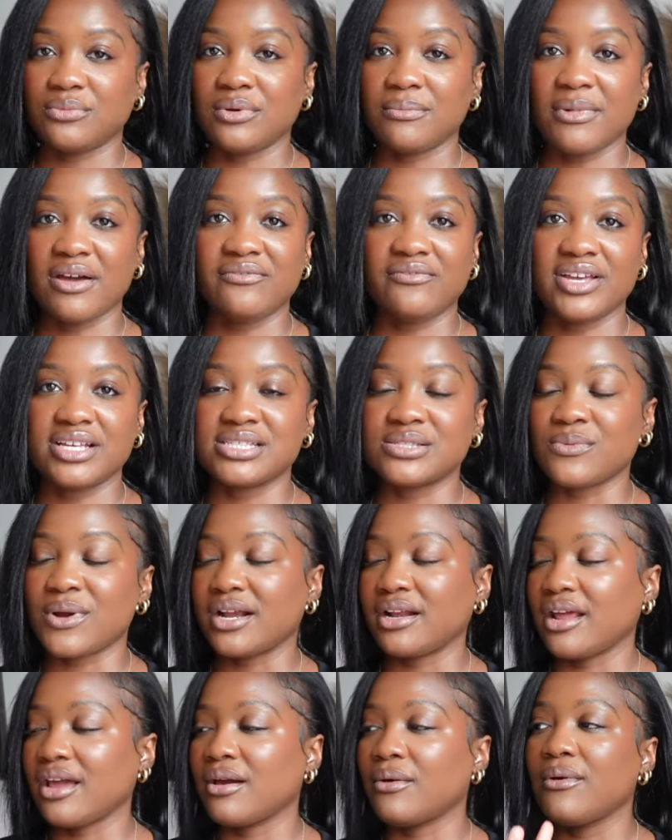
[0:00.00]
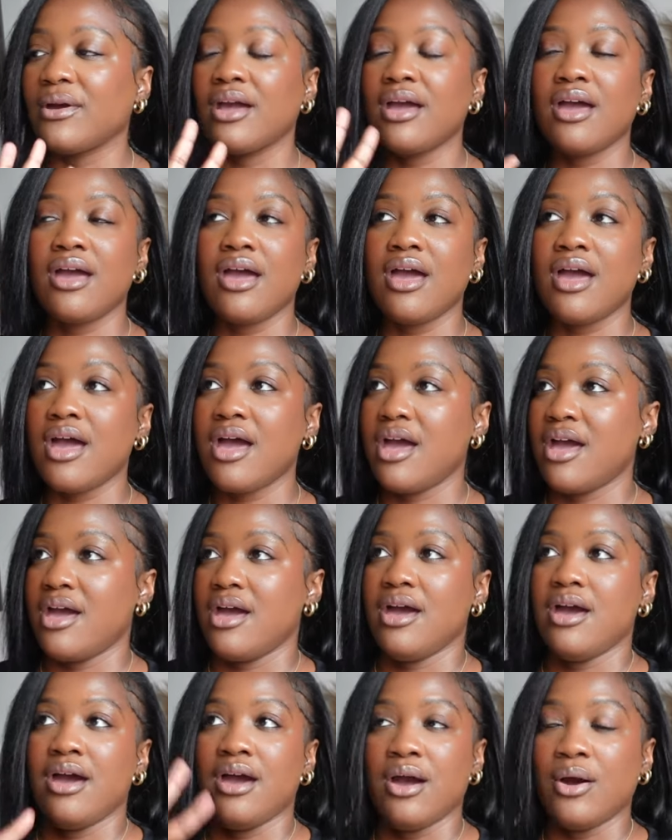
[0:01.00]
with my face right now.
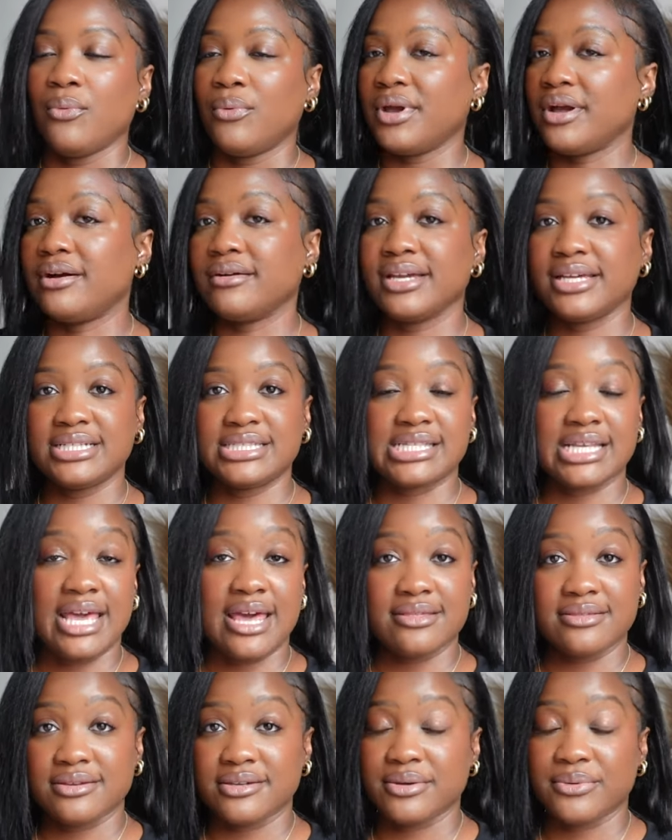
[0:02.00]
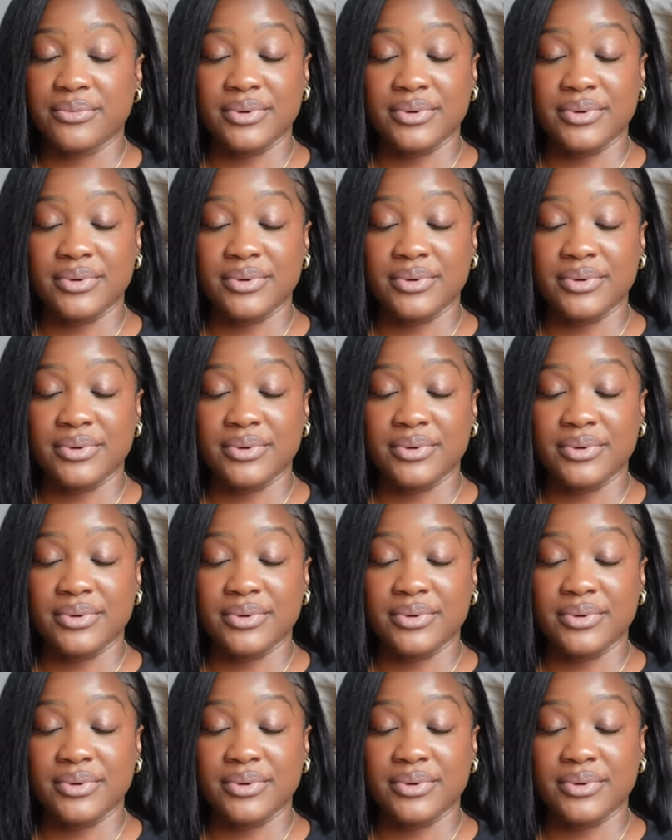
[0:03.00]
We're gonna get it together.